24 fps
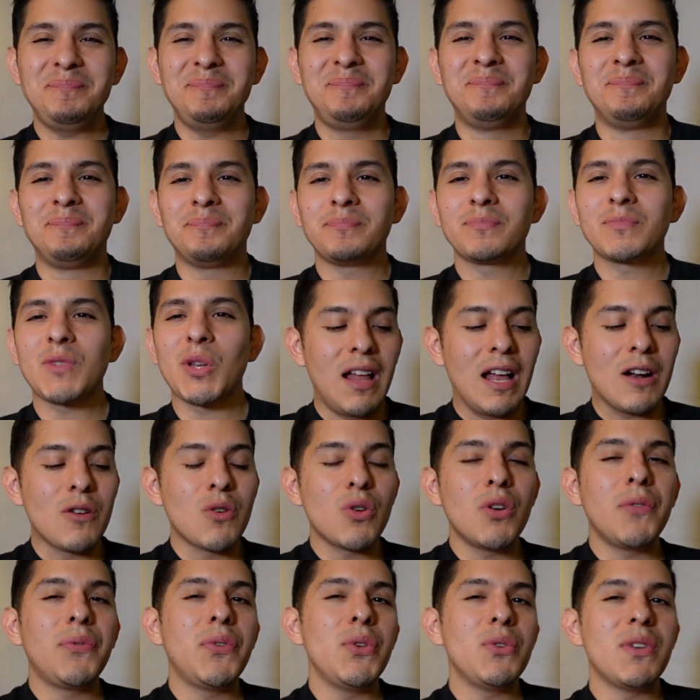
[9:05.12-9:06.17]
I don't
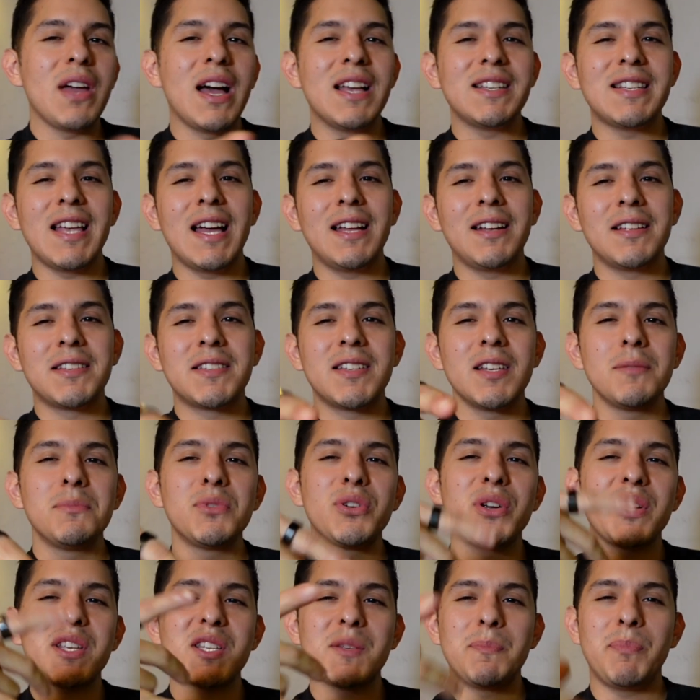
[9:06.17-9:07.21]
know if you guys had a similar
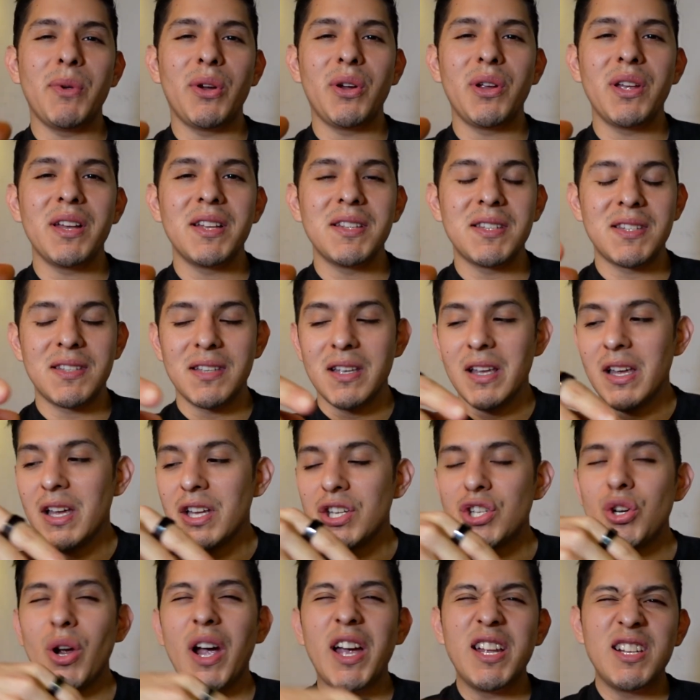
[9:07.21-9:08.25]
experience
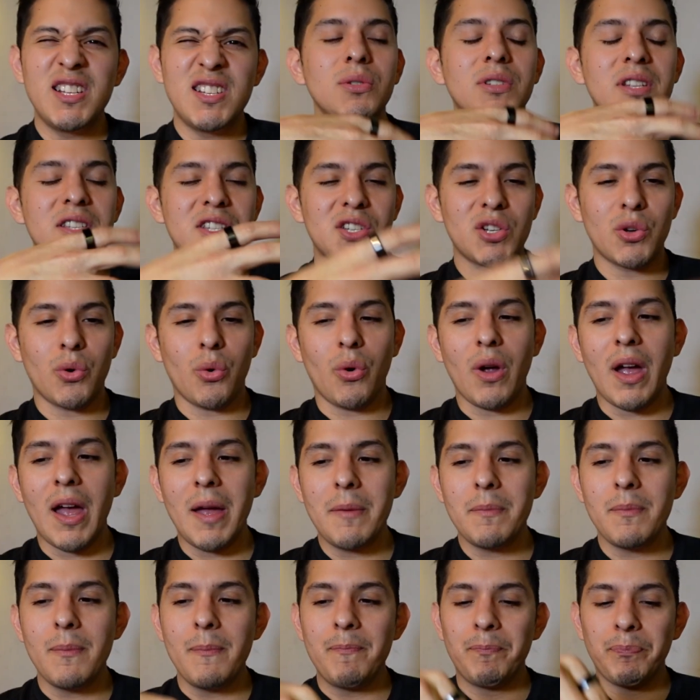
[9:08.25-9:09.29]
trying to
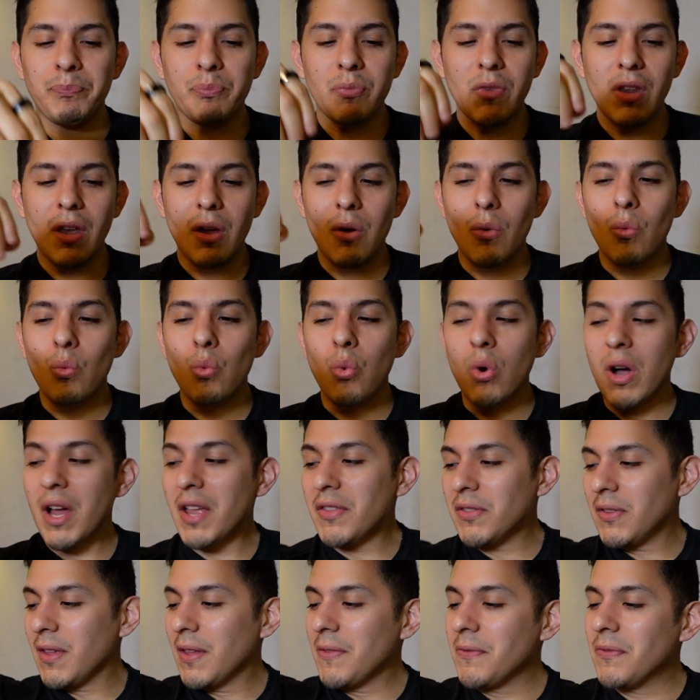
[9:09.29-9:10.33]
describe
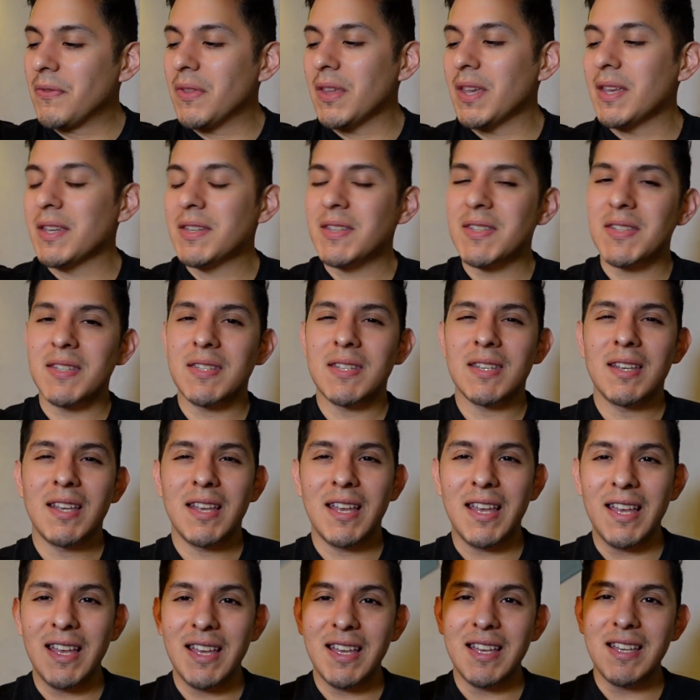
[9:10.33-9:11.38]
what this
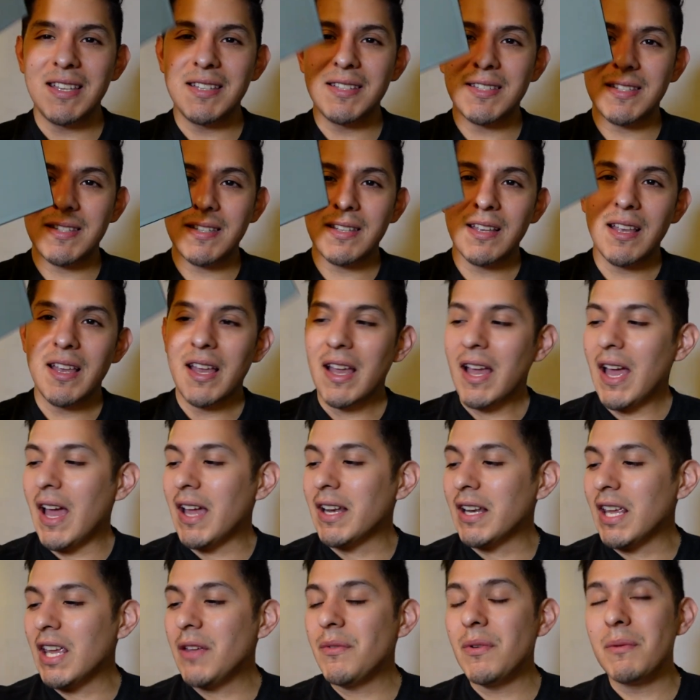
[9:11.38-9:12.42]
is.
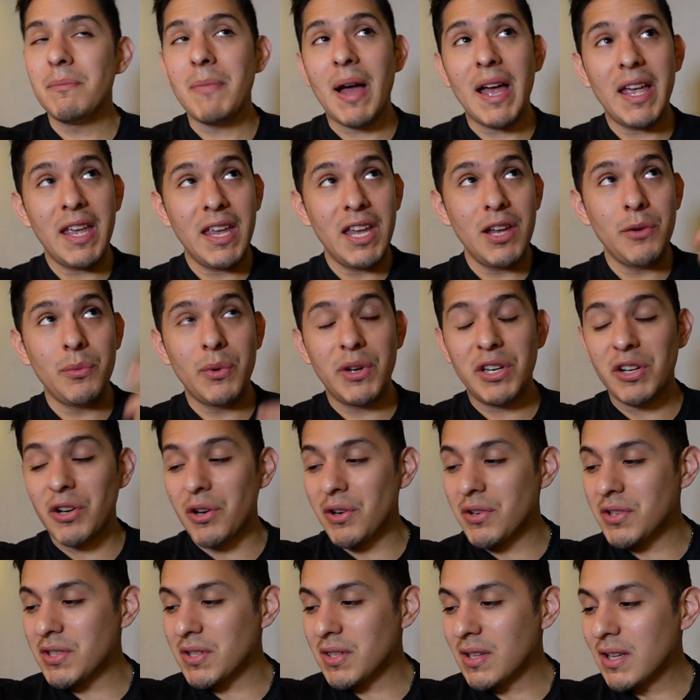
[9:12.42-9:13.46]
And even my
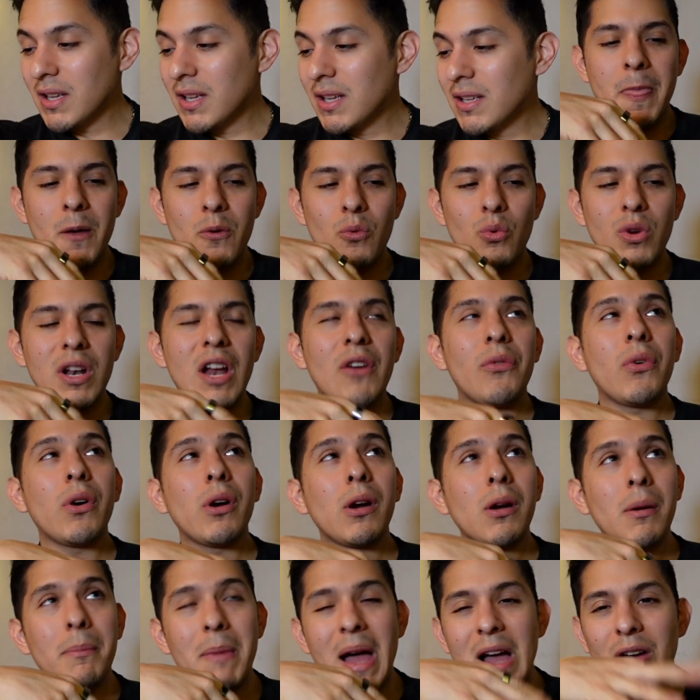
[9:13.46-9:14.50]
e-readers, whenever
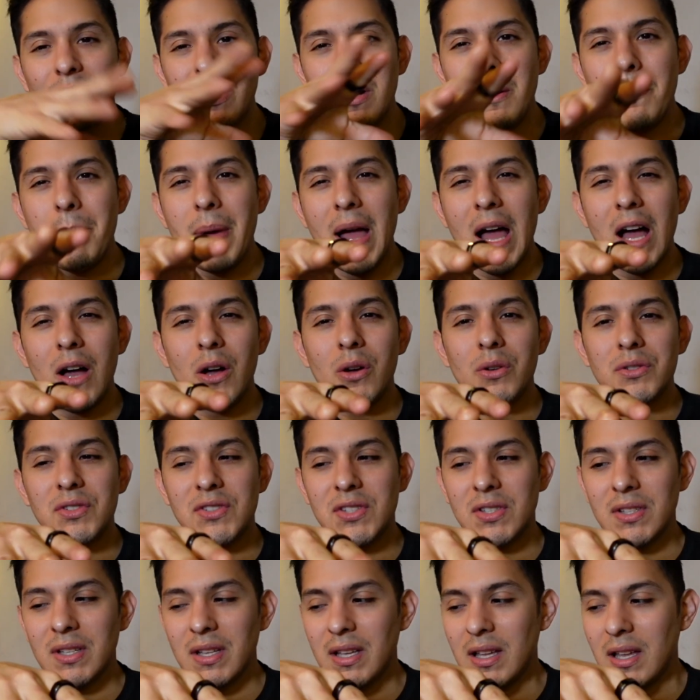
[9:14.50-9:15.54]
I'm out and about,
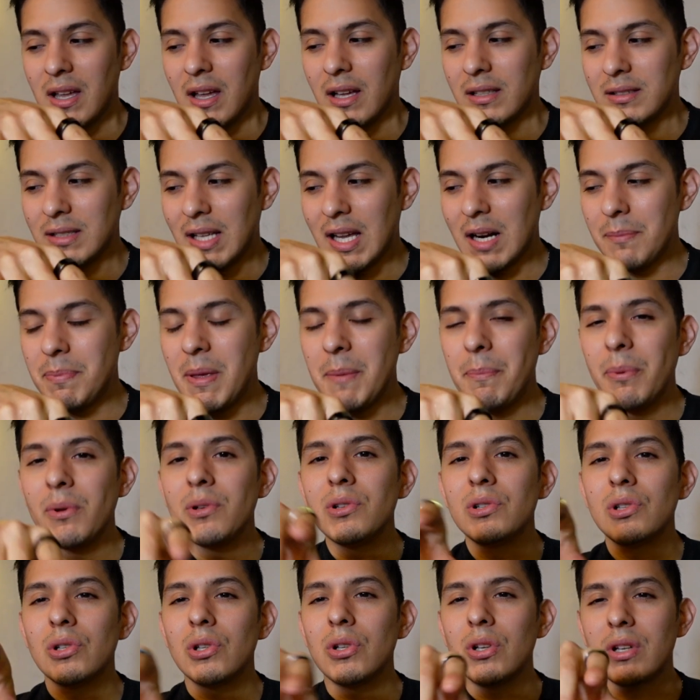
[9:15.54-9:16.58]
a lot of
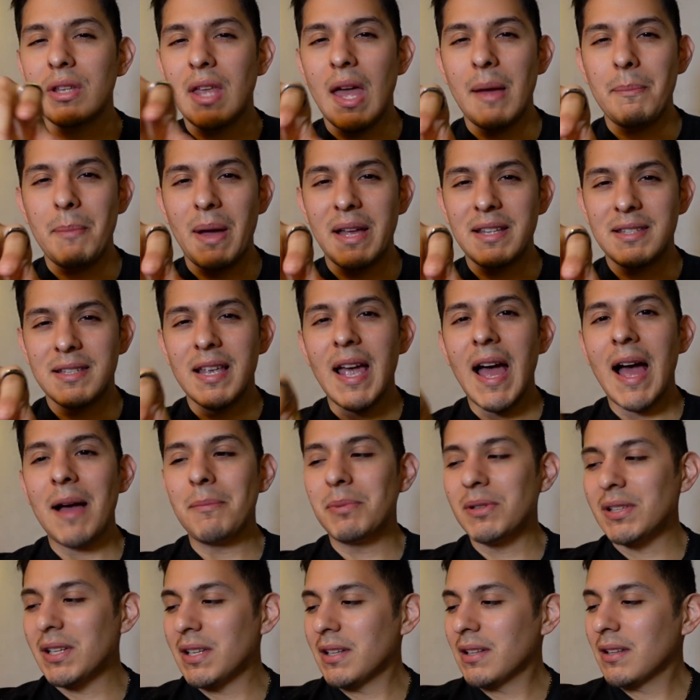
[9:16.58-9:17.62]
people look at my
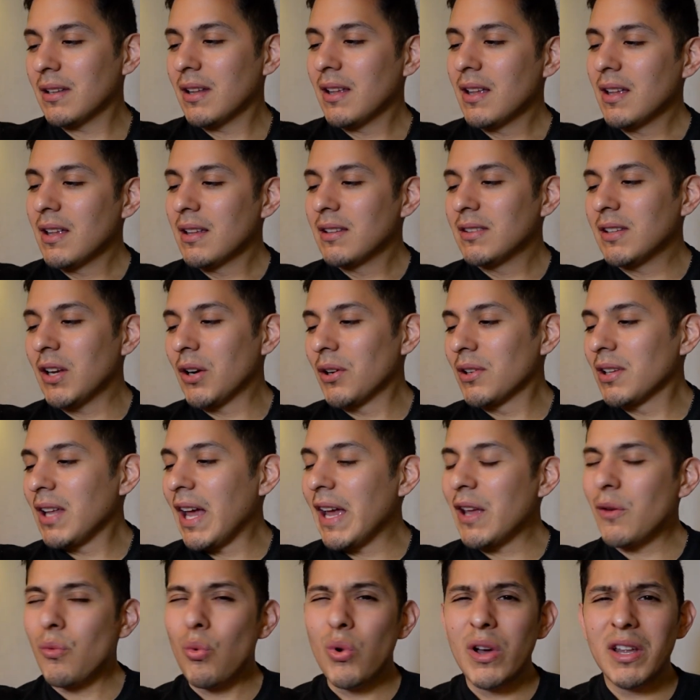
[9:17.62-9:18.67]
tablet. They're
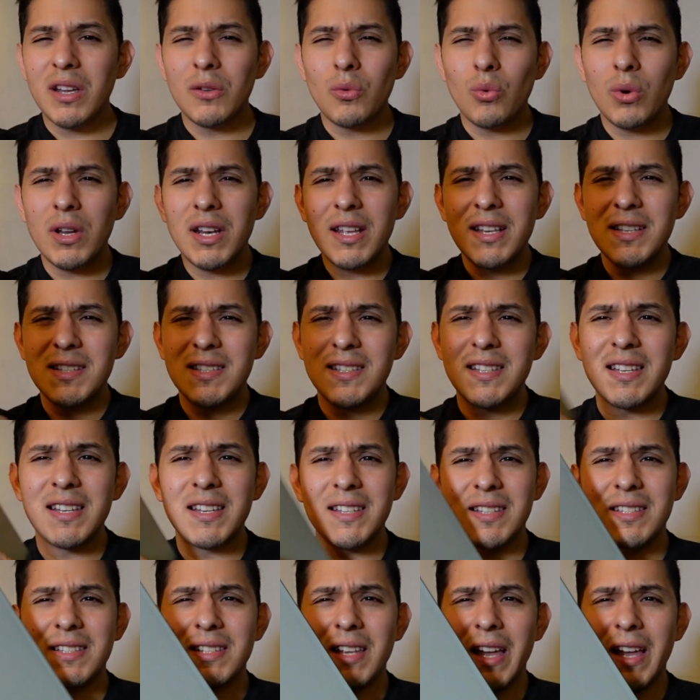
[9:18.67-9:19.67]
like, what is this?